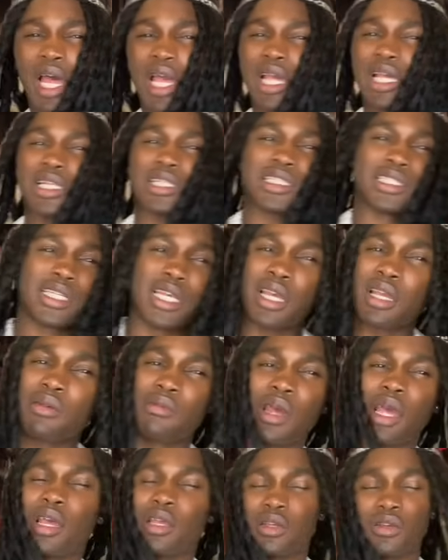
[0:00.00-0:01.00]
like a chick,
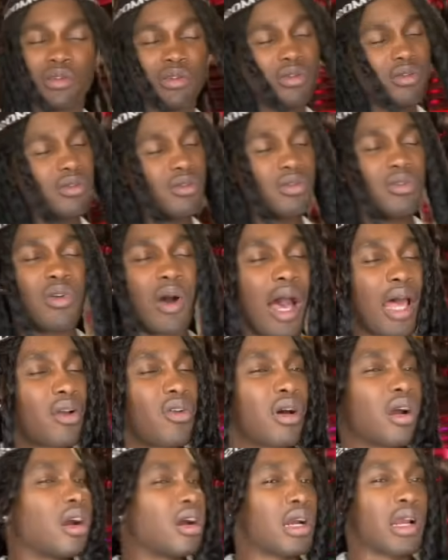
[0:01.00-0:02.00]
man. You know, I
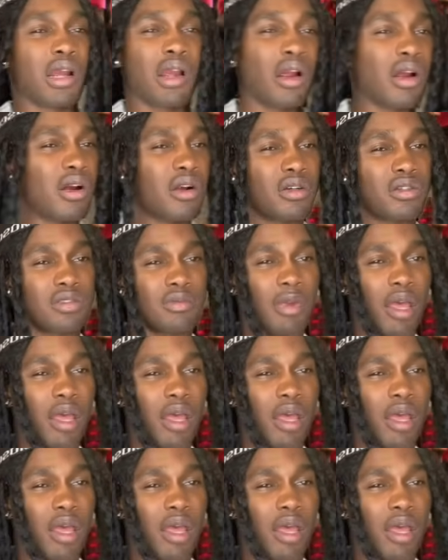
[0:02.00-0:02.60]
don't hurt girls,